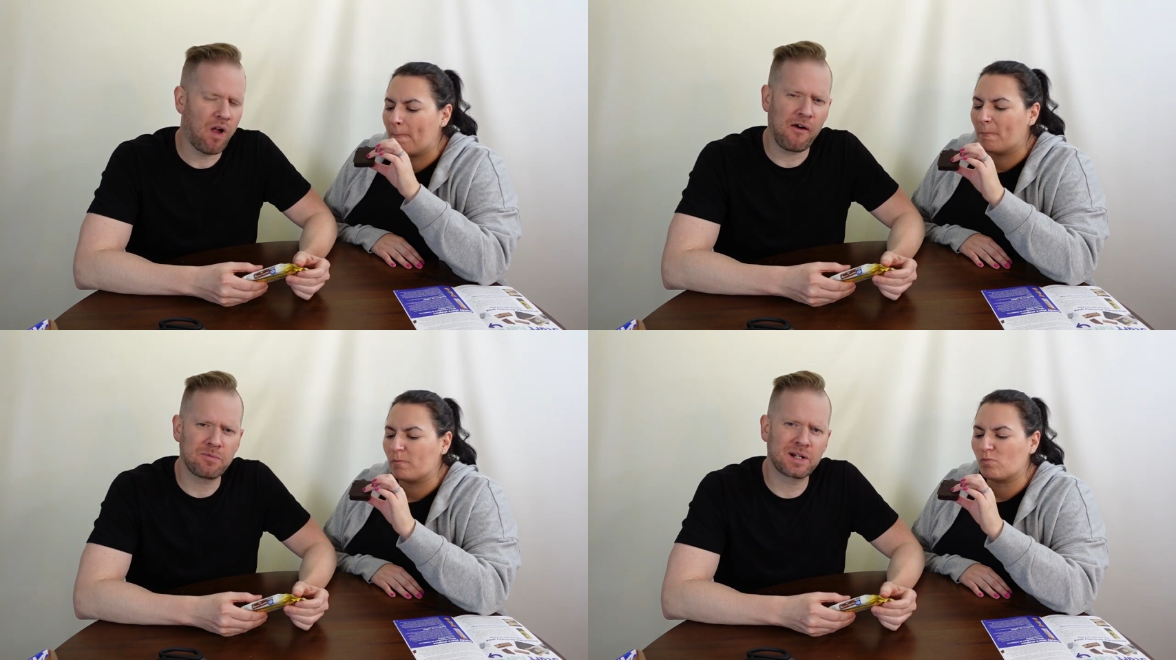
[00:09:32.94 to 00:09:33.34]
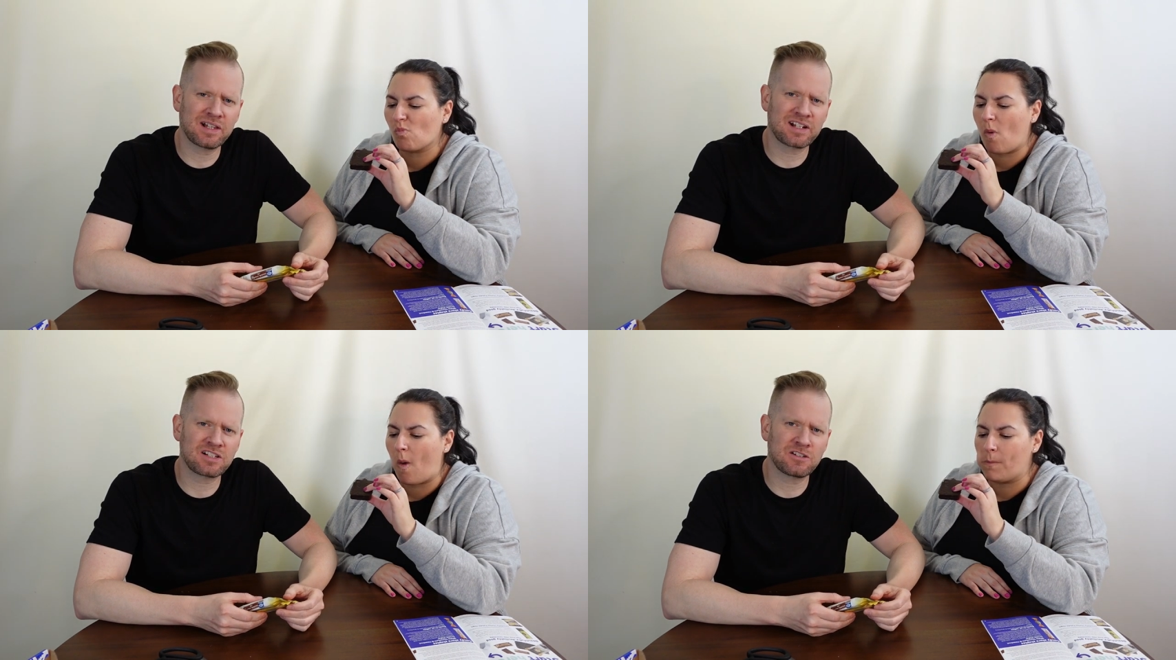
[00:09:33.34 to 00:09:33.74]
Speaker 1: Everybody
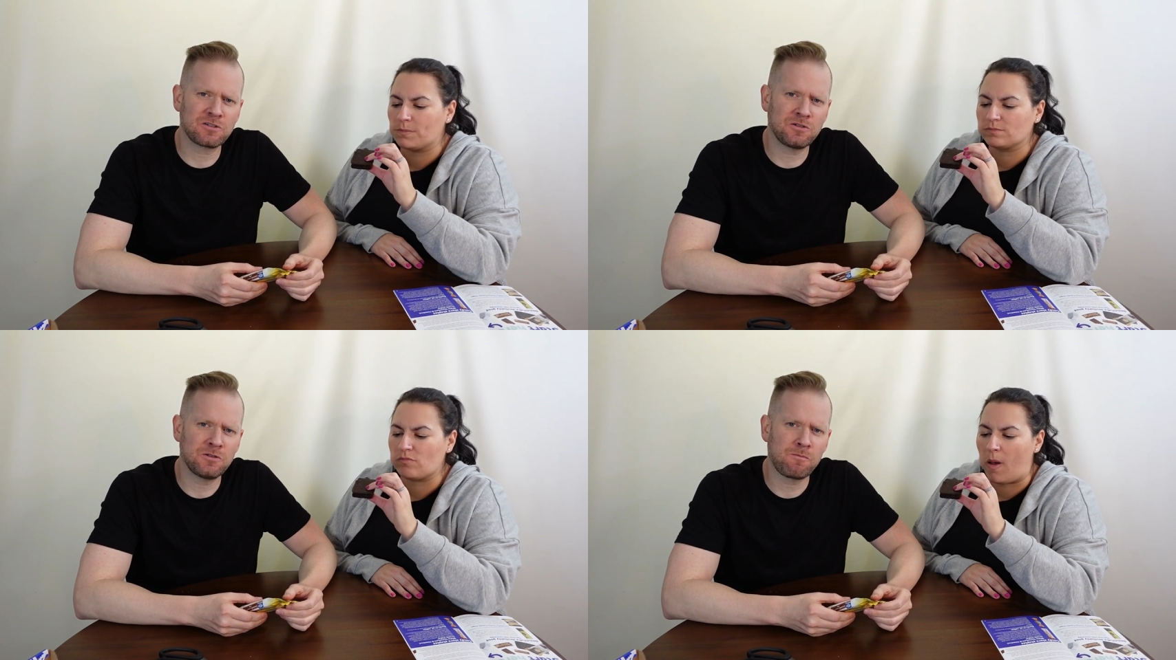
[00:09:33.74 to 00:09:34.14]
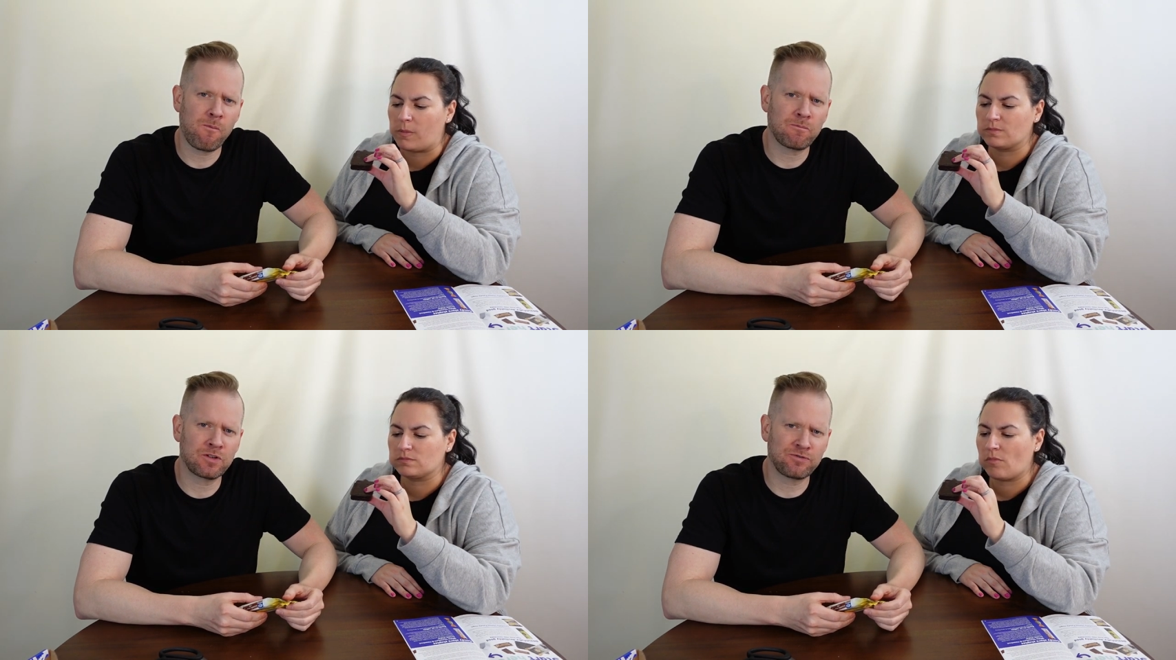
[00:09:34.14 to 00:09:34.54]
likes a little
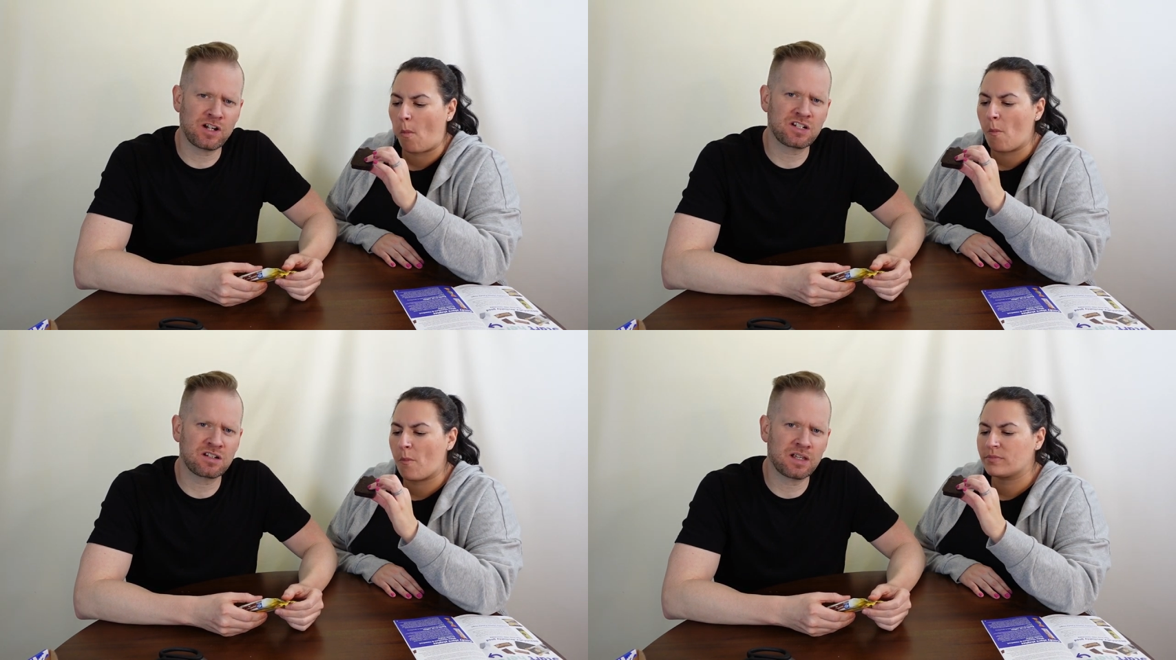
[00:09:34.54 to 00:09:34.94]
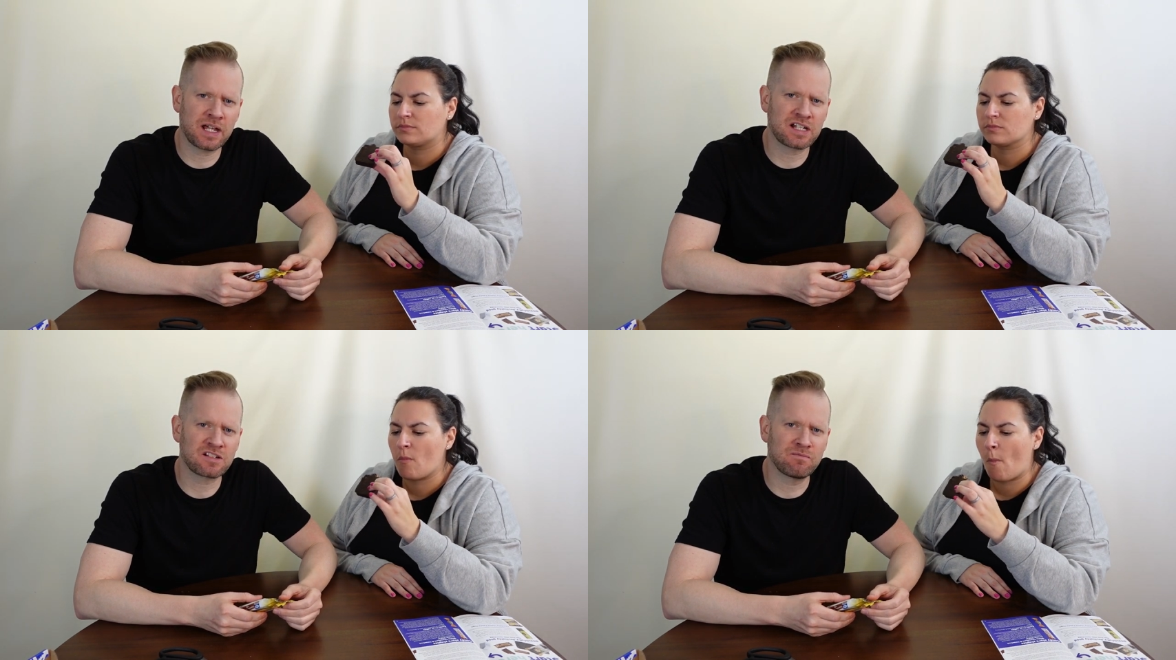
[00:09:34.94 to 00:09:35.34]
refreshing
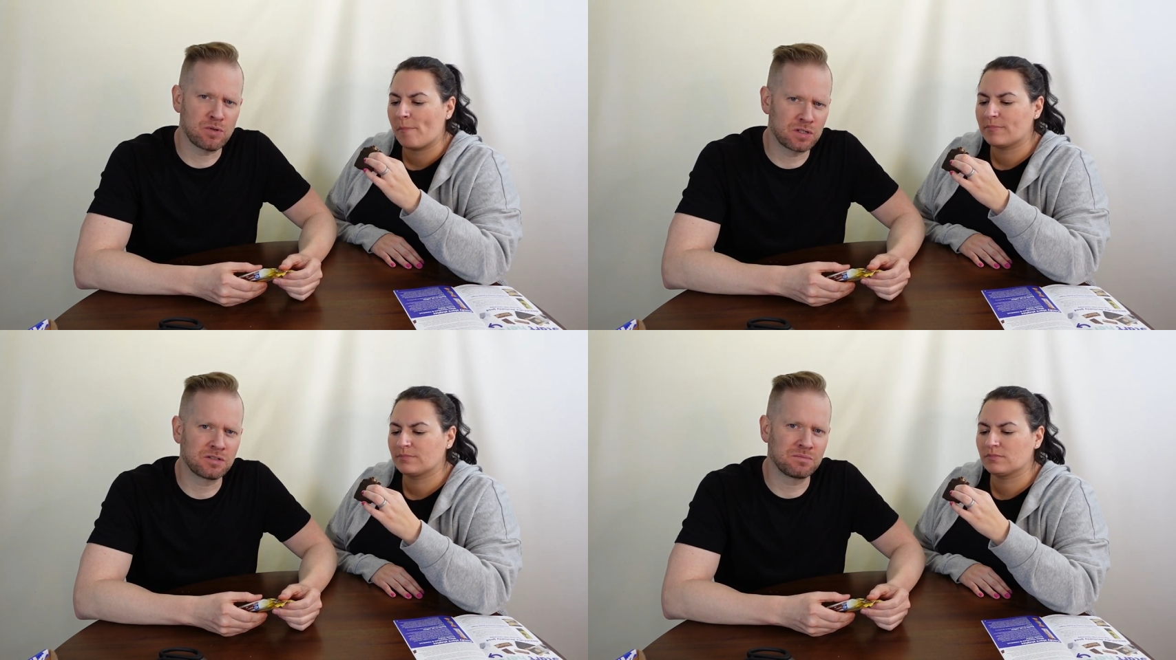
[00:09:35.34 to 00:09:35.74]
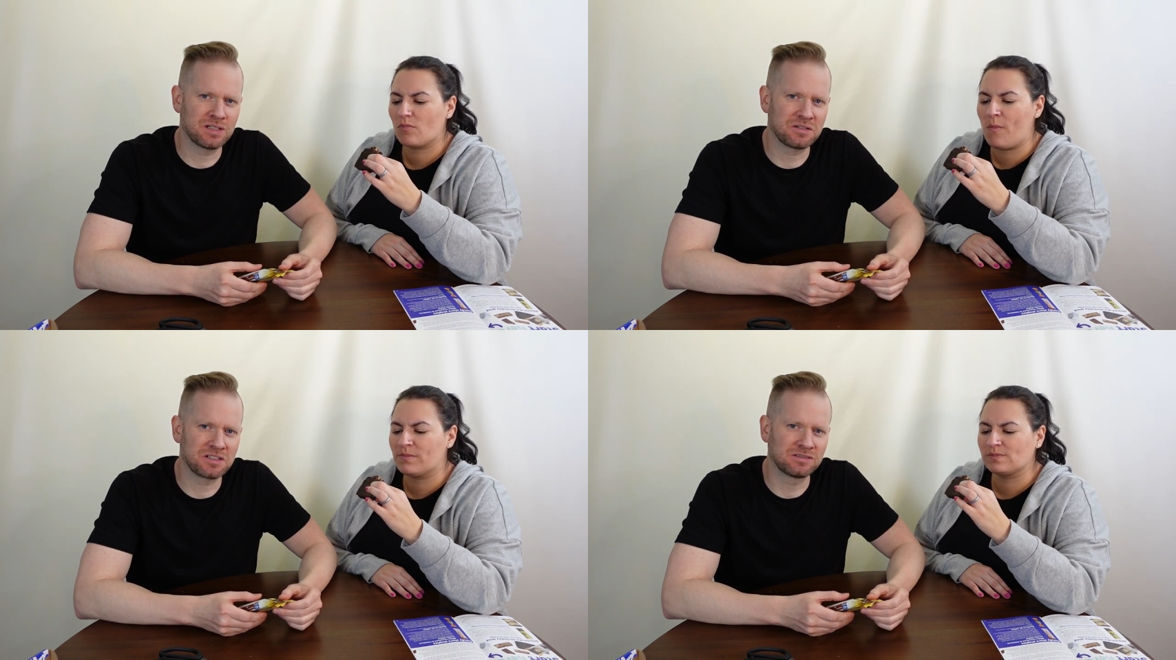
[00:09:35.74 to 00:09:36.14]
glass of boiled milk.